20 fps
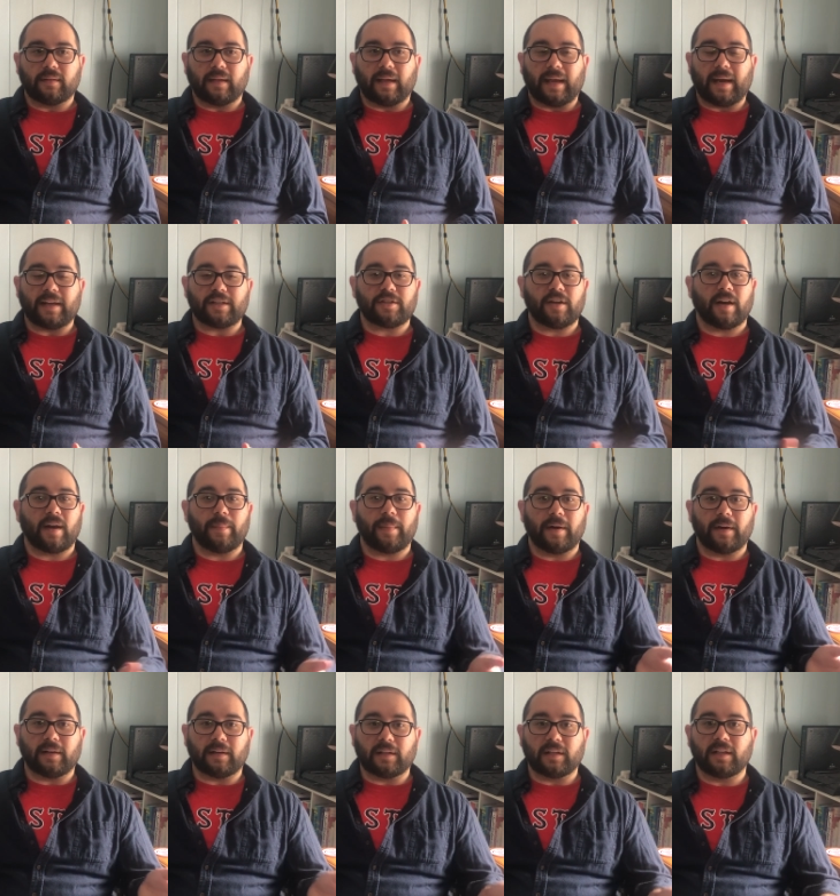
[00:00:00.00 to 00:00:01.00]
and I talk
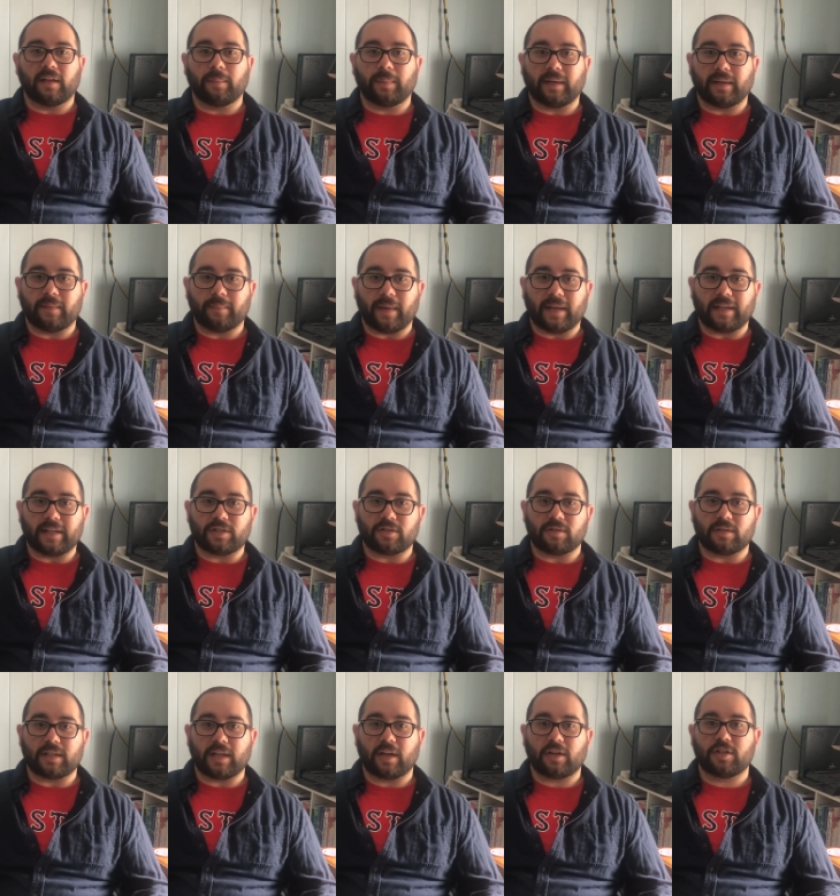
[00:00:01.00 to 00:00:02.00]
about it a little bit in my
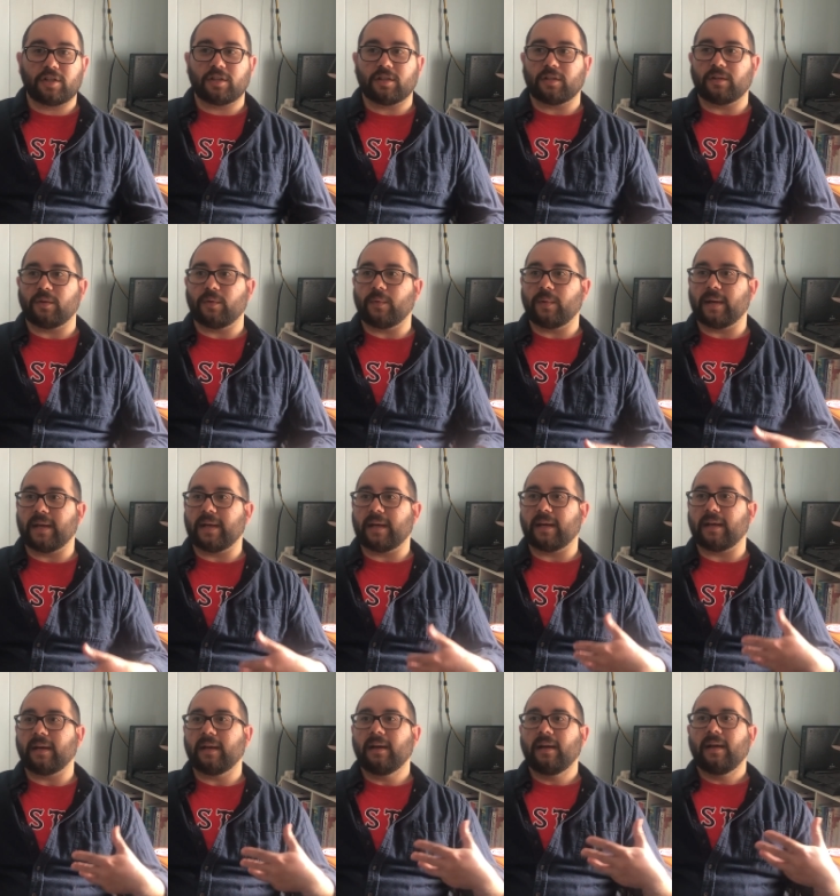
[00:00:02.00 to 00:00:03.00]
introduction
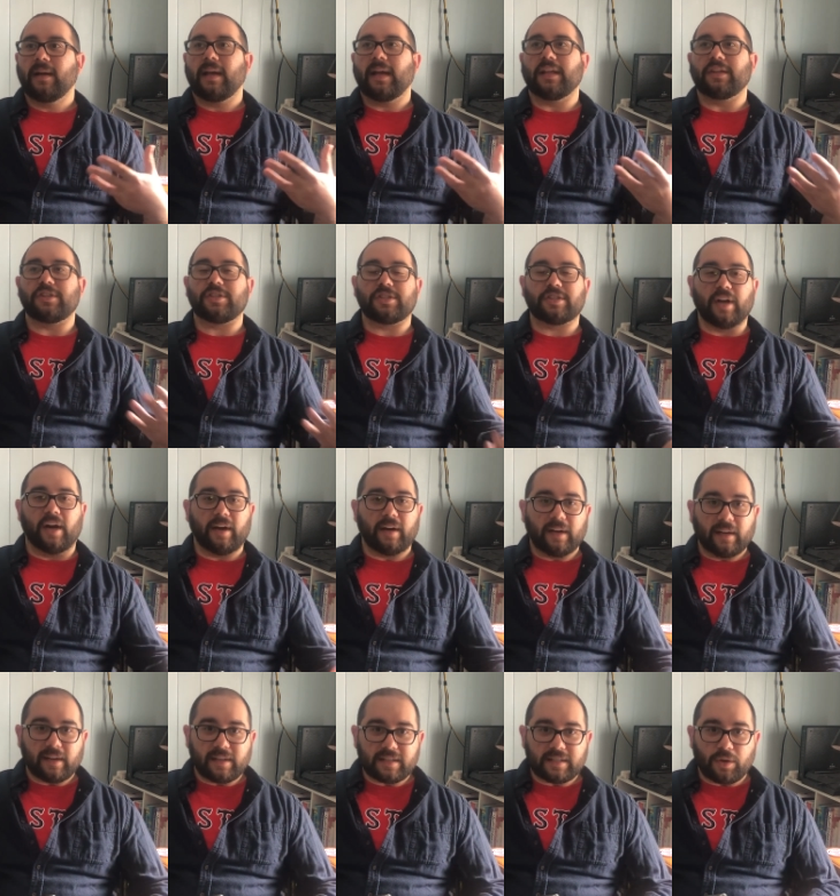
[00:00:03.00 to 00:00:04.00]
where it
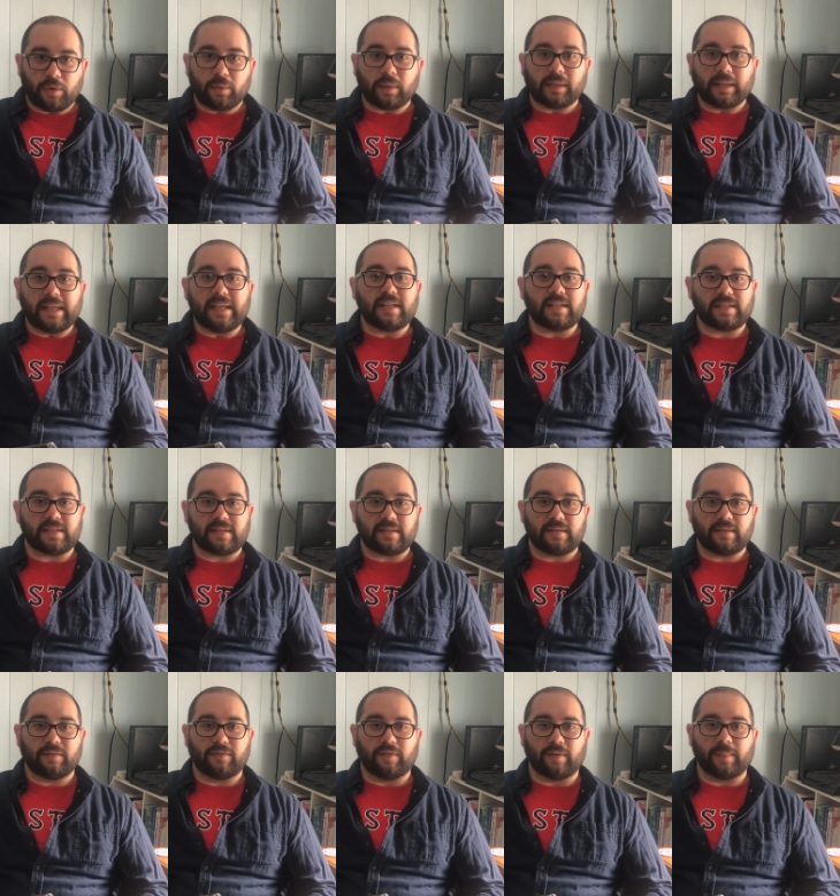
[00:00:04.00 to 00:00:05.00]
started as a release
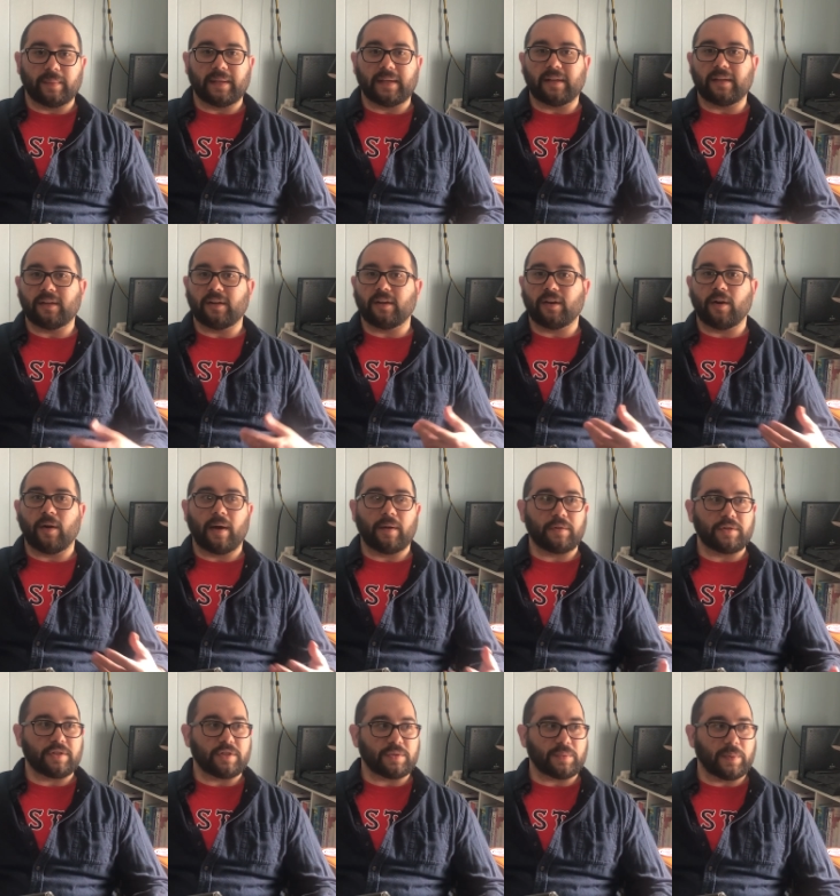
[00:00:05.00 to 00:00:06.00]
for me. I
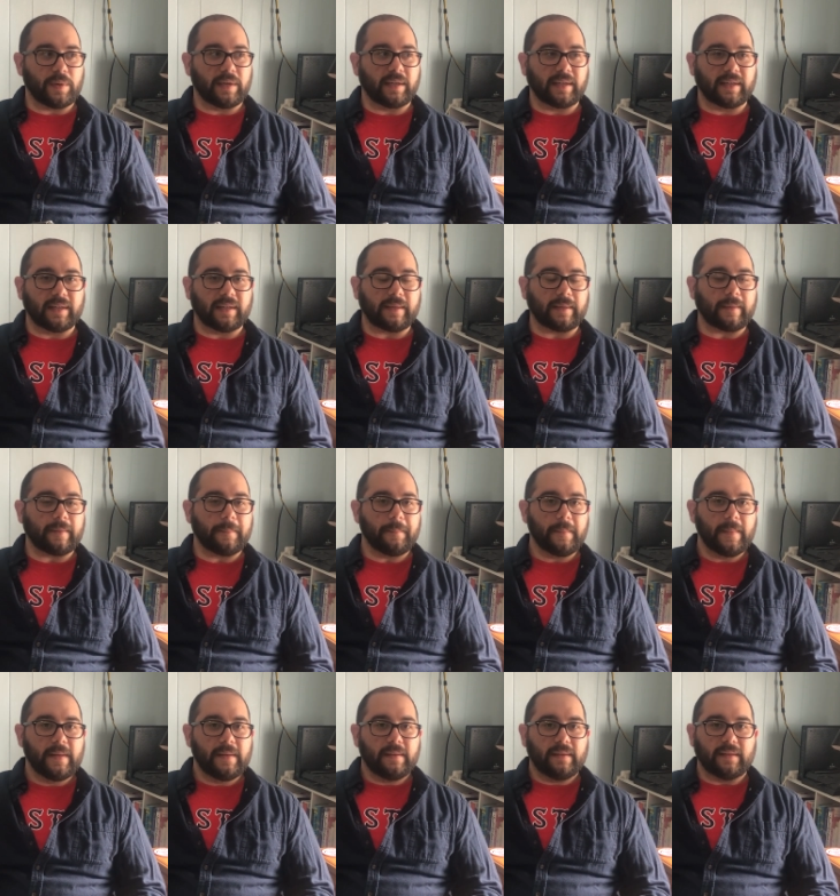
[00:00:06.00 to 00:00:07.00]
was just working
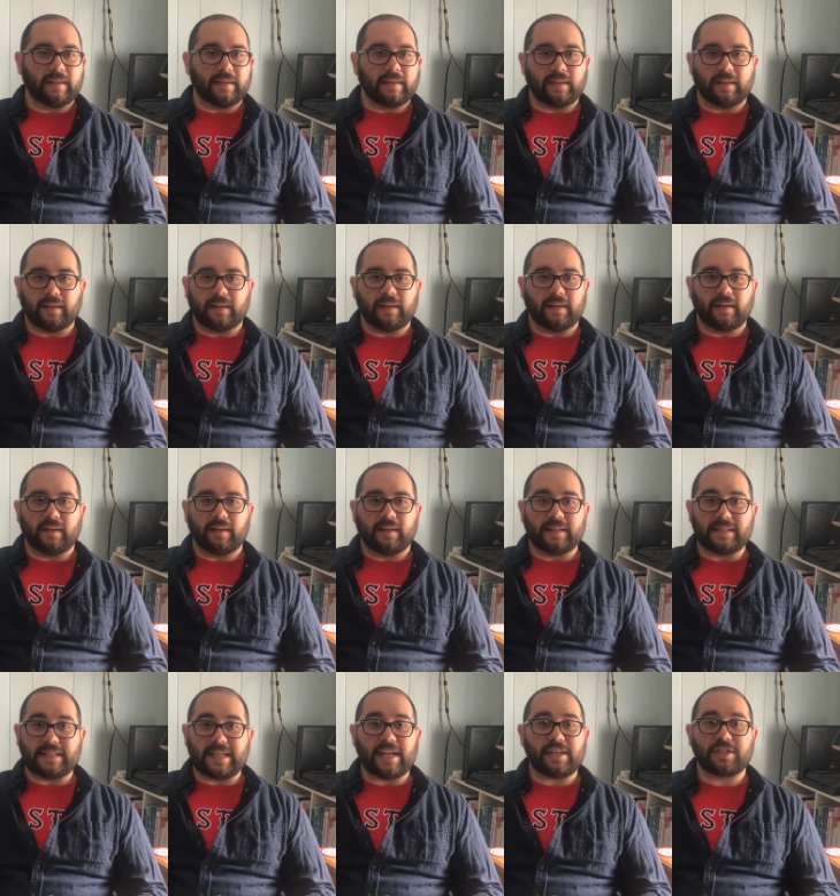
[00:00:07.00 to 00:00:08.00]
a
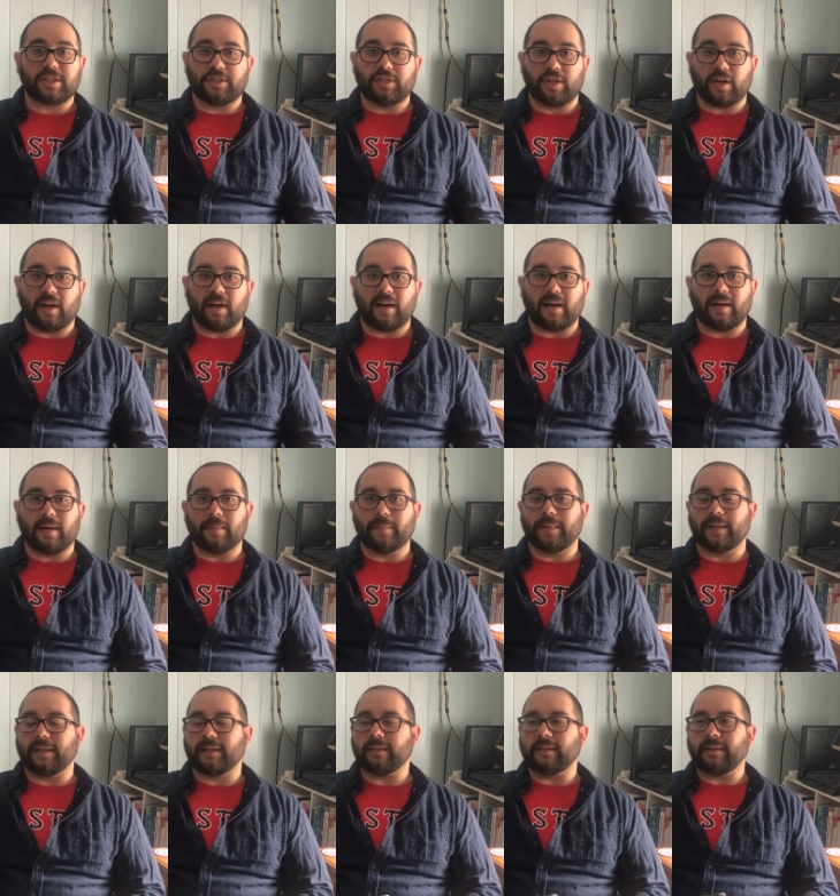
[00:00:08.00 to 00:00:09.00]
desk job
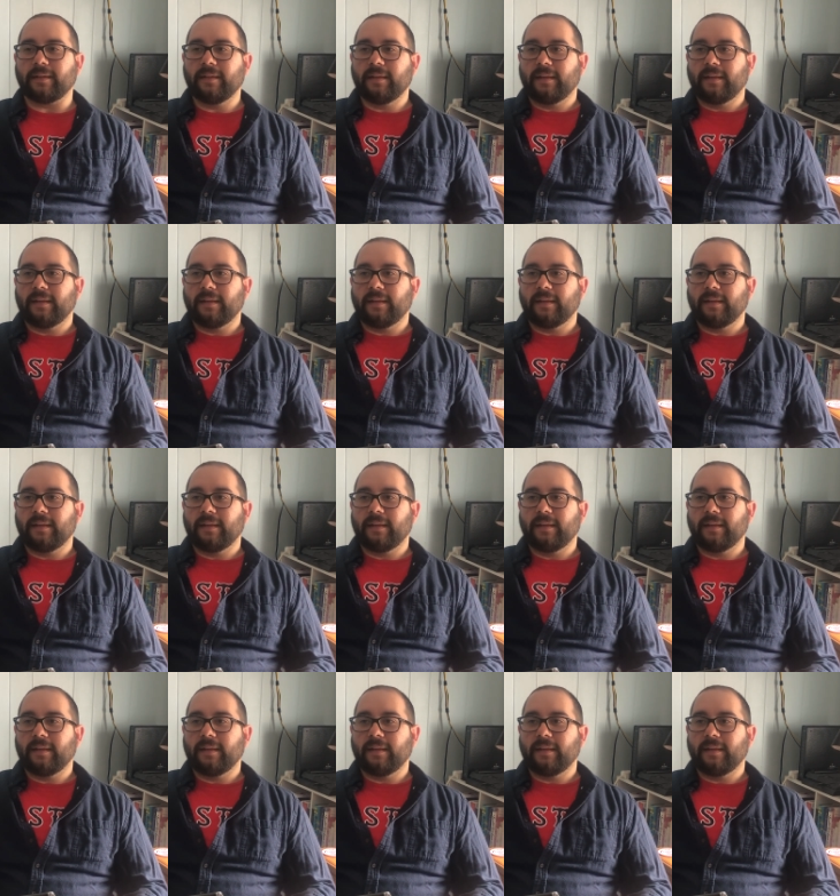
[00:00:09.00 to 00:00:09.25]
and